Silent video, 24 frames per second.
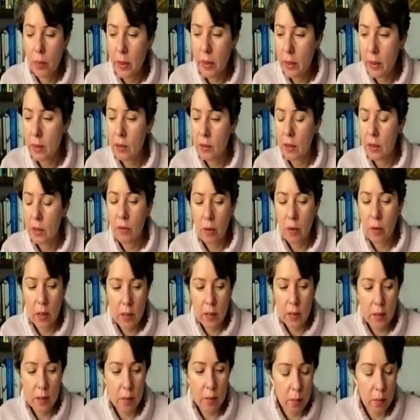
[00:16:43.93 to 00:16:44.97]
brilliant
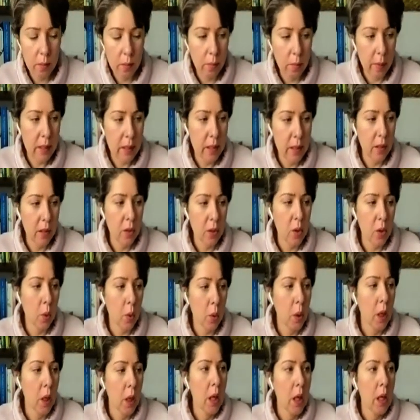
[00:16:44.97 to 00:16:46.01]
advice and passing it
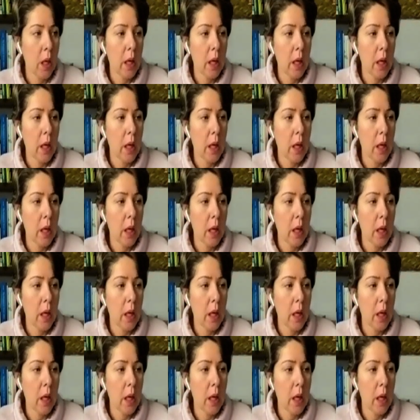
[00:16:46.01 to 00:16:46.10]
on.